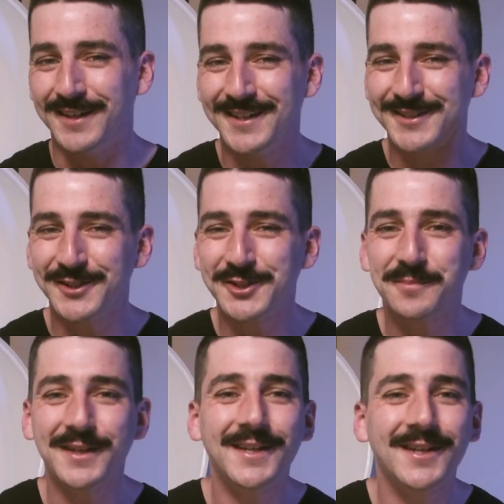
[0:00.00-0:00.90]
Sergio
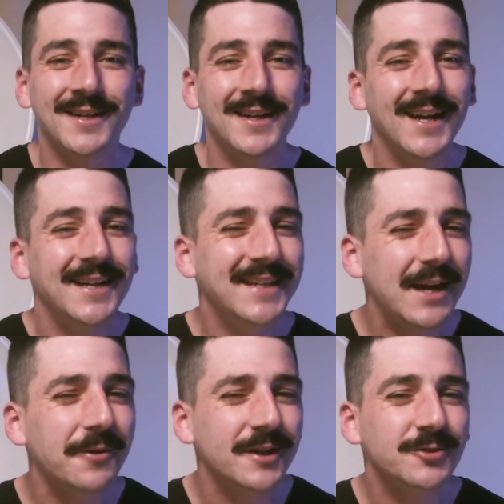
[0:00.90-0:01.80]
P here. Today
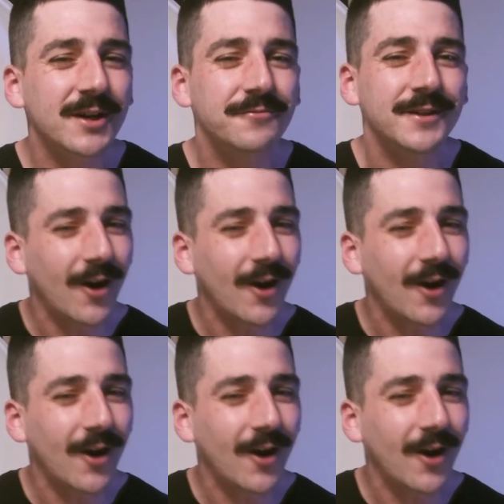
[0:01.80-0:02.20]
we're going to try to fit